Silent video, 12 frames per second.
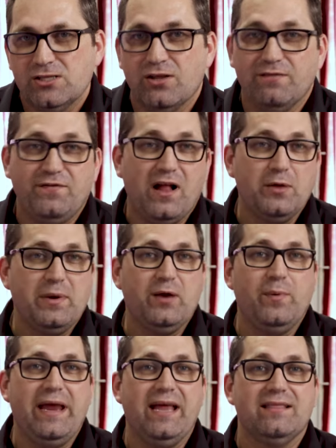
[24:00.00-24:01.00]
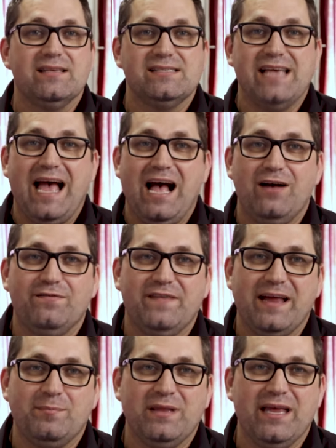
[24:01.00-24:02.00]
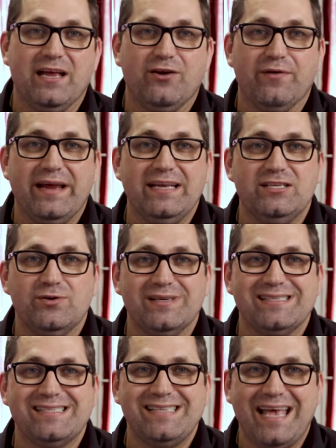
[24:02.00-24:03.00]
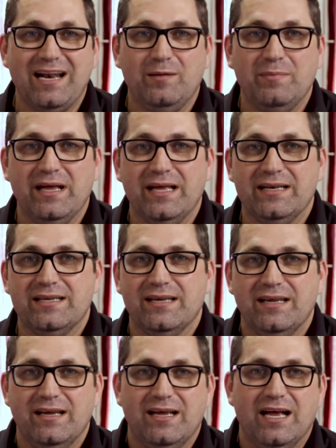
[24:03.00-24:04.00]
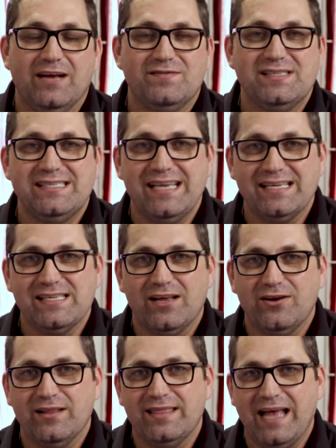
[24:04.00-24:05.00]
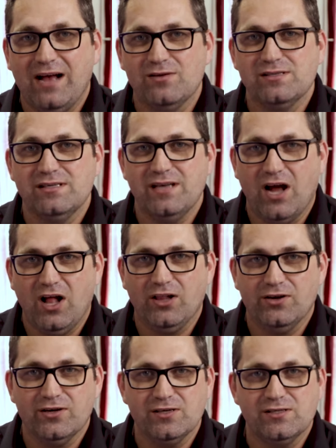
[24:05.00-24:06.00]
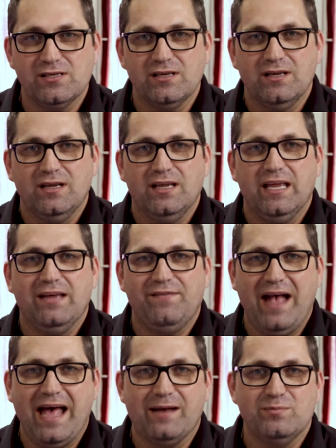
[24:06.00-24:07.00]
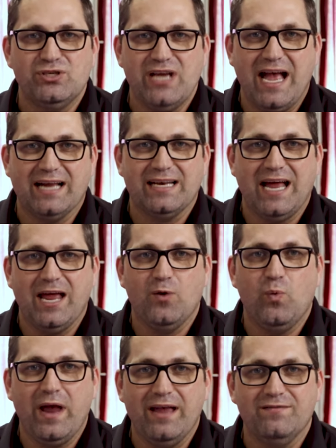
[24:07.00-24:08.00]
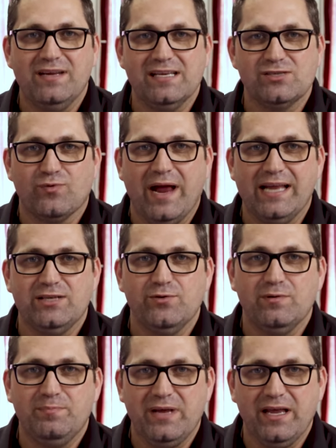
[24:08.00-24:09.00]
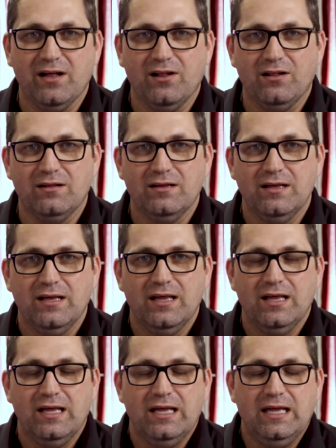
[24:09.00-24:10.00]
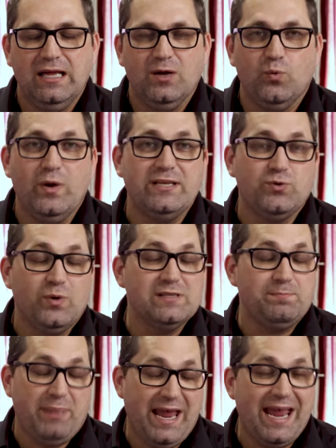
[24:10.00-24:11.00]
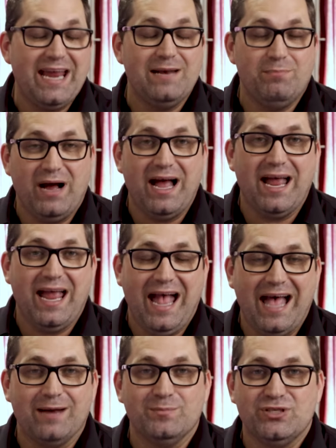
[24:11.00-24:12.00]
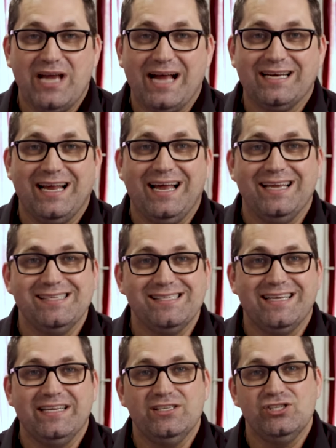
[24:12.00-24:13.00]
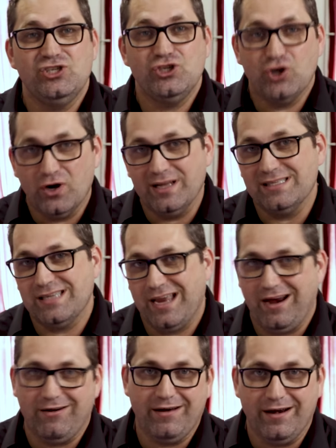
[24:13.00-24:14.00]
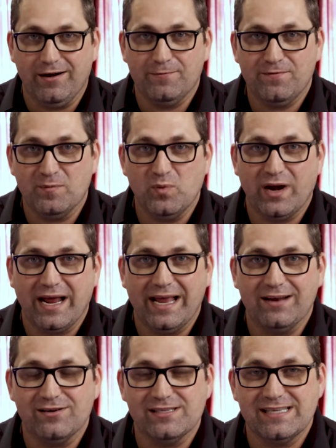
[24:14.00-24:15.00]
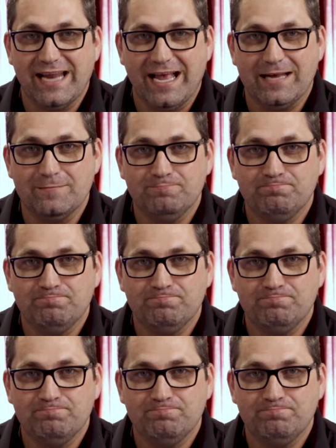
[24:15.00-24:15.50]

So the following week, the Zahau family agreed to a settlement of six hundred thousand dollars if Adam Shacknai waived his right to appeal, which was paid by Adam Shacknai's insurance carrier, from what I understand.